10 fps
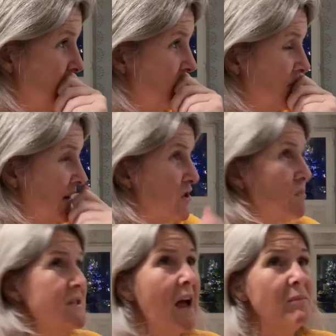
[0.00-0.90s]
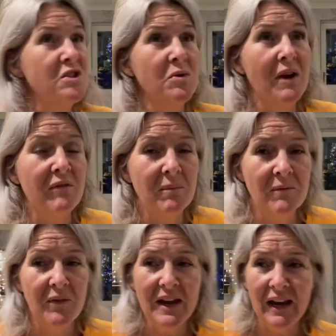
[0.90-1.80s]
I sometimes do it if I'm
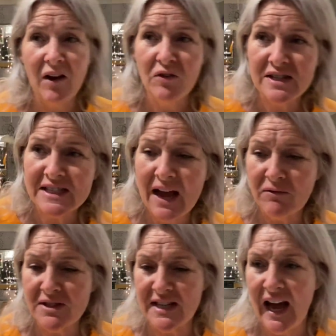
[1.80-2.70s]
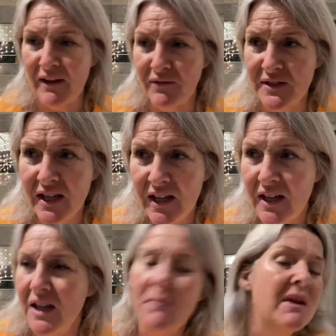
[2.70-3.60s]
feeling, I know this sounds daft,
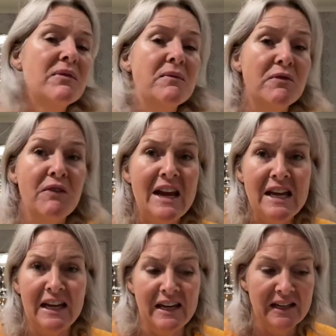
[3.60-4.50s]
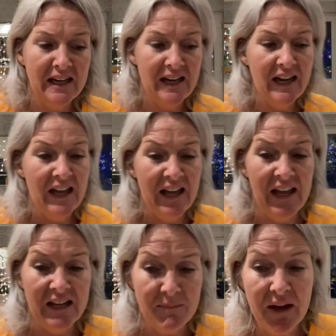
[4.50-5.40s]
but if I'm feeling
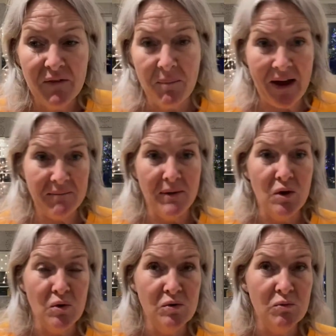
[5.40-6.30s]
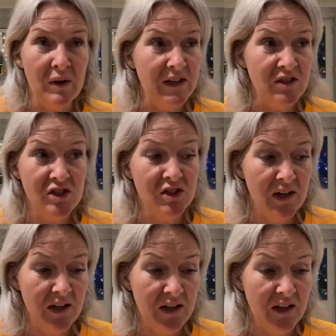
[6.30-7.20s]
in a bit of a bad mood, which
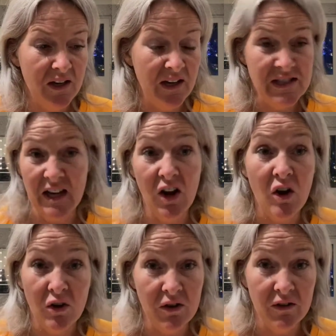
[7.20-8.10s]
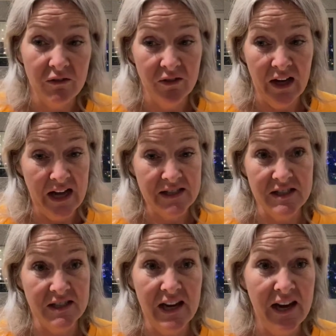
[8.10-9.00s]
is a lot the last
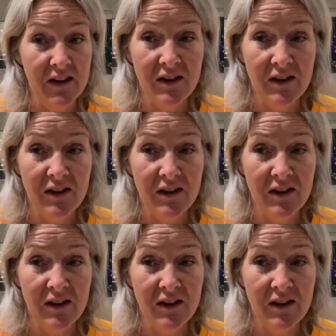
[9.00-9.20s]
year,